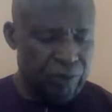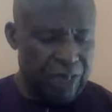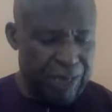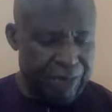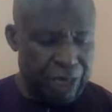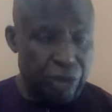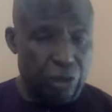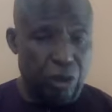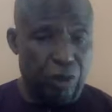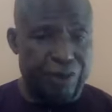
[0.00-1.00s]
and begin to
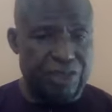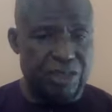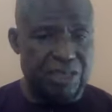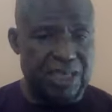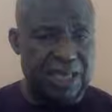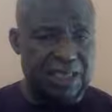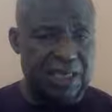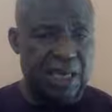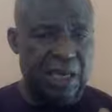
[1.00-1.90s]
confess your sins